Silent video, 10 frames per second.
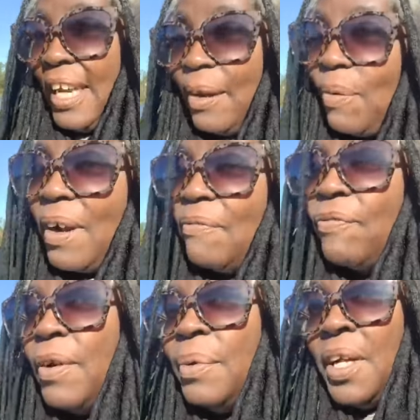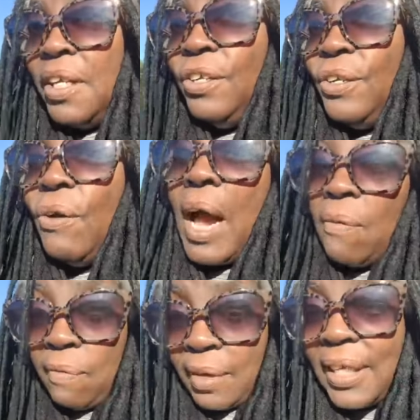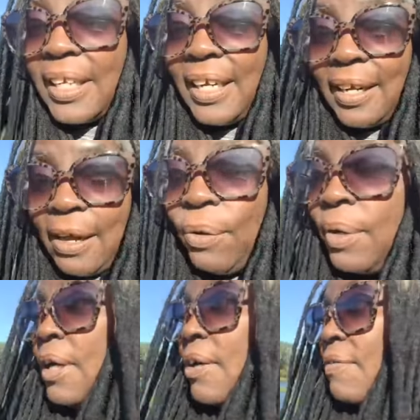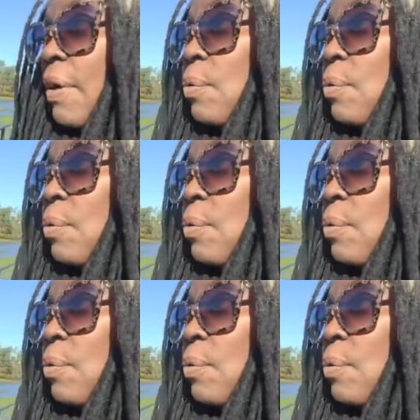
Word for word: and where I'm from, you know I really can go gutter if I